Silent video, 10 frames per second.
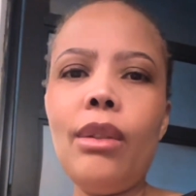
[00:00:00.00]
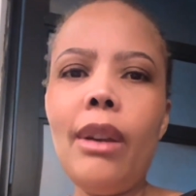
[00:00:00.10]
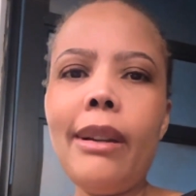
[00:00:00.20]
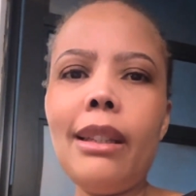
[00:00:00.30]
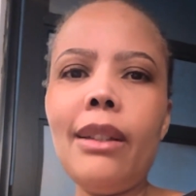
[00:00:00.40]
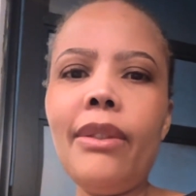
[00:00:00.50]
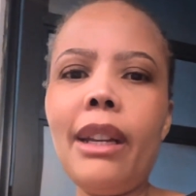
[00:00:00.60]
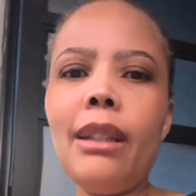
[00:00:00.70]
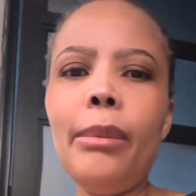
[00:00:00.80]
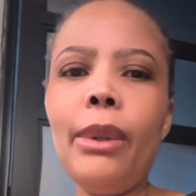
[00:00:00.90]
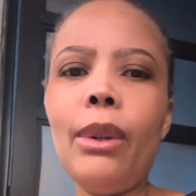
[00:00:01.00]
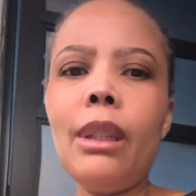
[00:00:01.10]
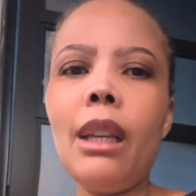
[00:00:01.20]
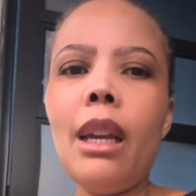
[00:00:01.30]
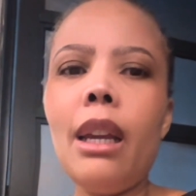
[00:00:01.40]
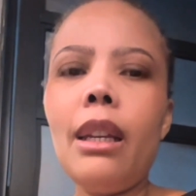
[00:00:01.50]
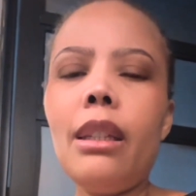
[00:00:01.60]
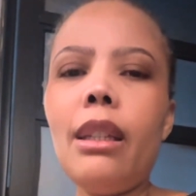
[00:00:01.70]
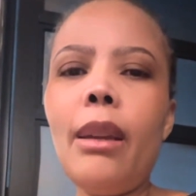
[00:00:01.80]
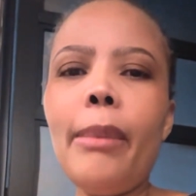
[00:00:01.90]
was different because
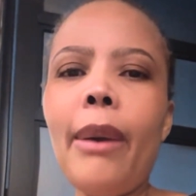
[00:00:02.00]
shame,